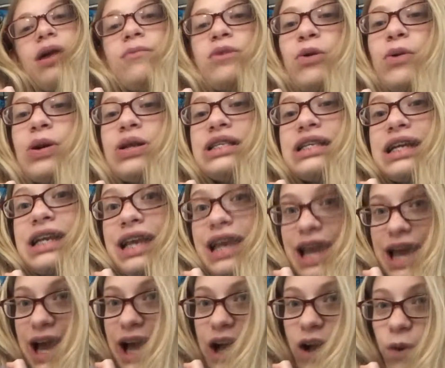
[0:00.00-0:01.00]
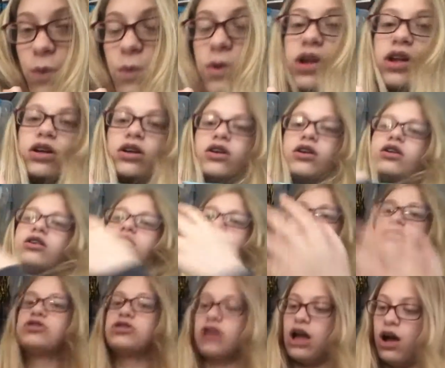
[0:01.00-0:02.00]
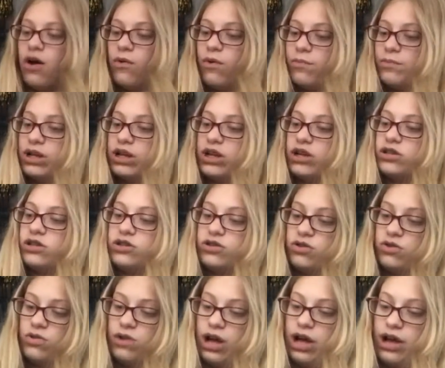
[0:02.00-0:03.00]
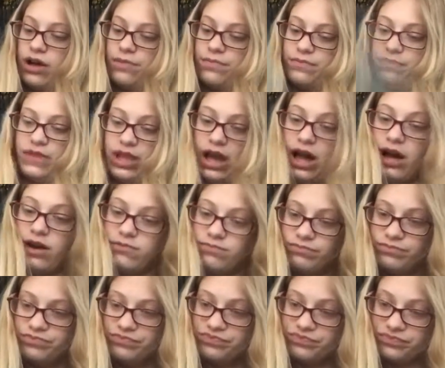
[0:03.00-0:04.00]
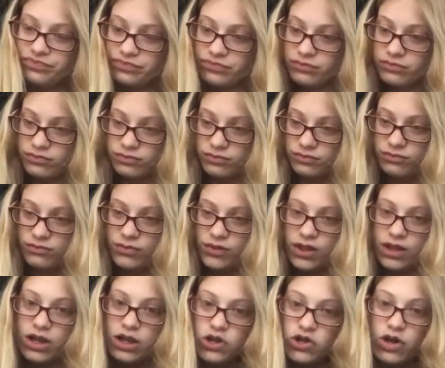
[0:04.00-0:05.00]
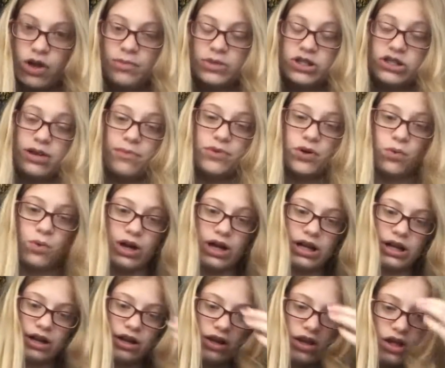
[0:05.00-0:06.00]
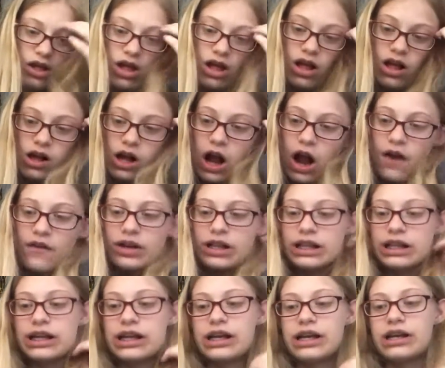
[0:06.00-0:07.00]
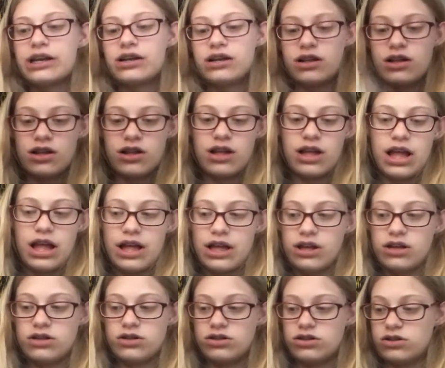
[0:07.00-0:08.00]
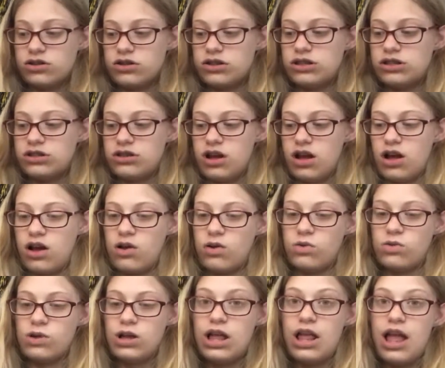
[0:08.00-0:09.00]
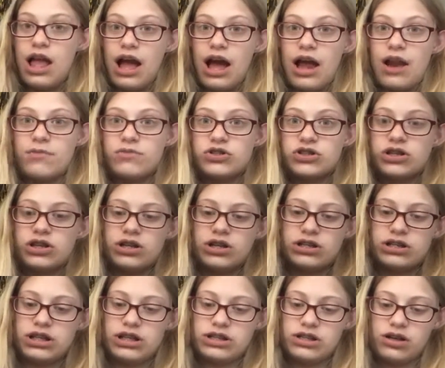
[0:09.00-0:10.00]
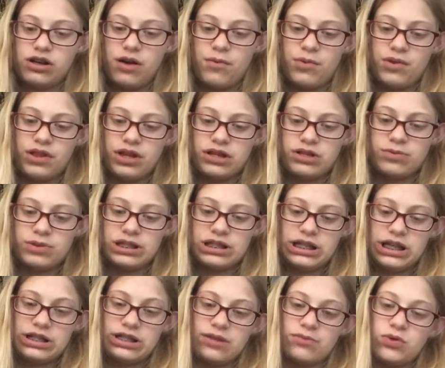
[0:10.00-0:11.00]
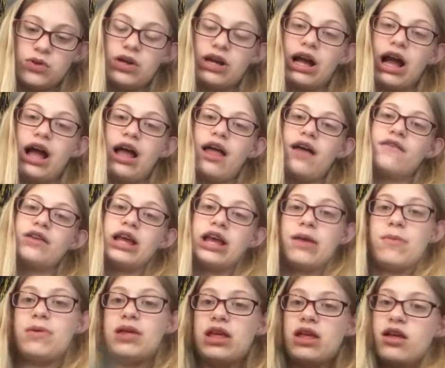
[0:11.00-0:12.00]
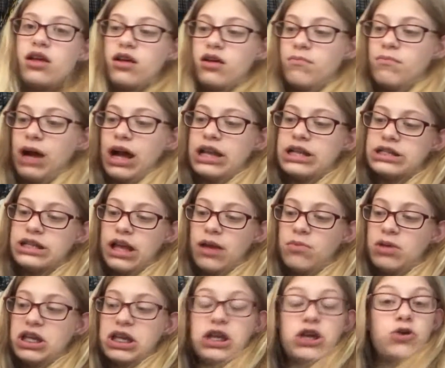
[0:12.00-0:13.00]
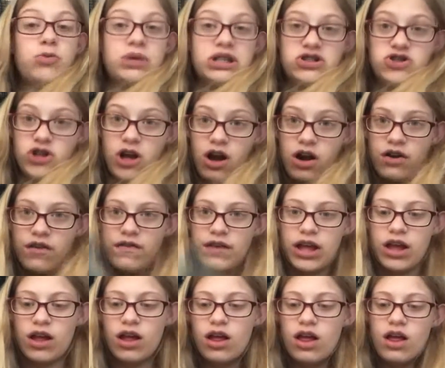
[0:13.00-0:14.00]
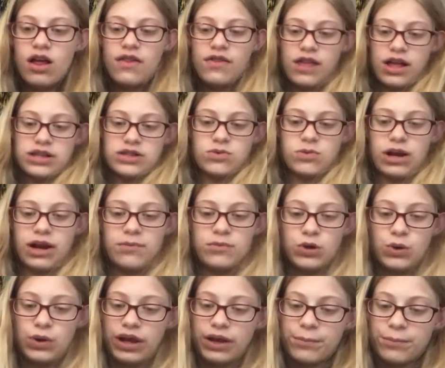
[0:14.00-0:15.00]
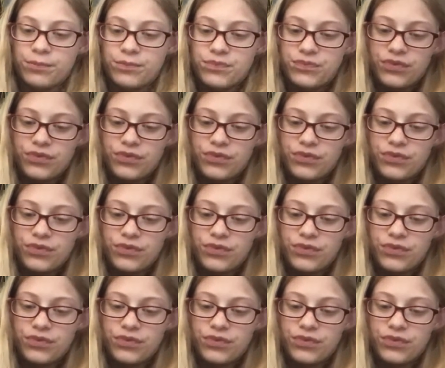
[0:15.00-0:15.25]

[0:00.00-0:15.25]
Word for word: I'm using now. So I'm gonna do um yeah. So I'm in chapter one currently and so and I'm just gonna say a couple things about the test I'm doing. I have an AP mine is AP human geography. That's the one I'm doing.